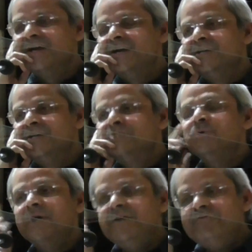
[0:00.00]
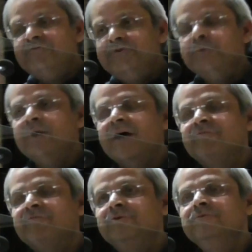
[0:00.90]
So if you have
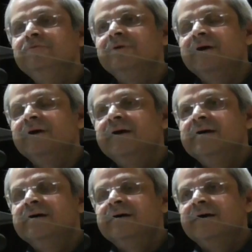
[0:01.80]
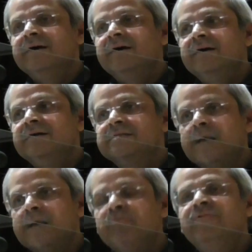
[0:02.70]
to
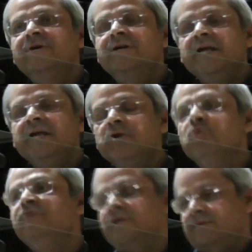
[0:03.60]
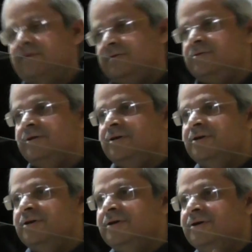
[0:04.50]
subvert Nehruvian
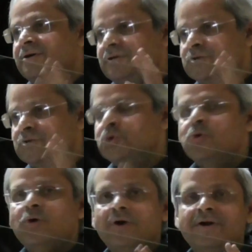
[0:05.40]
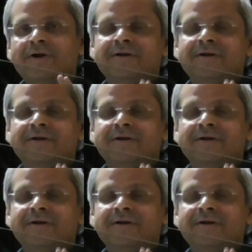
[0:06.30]
so-called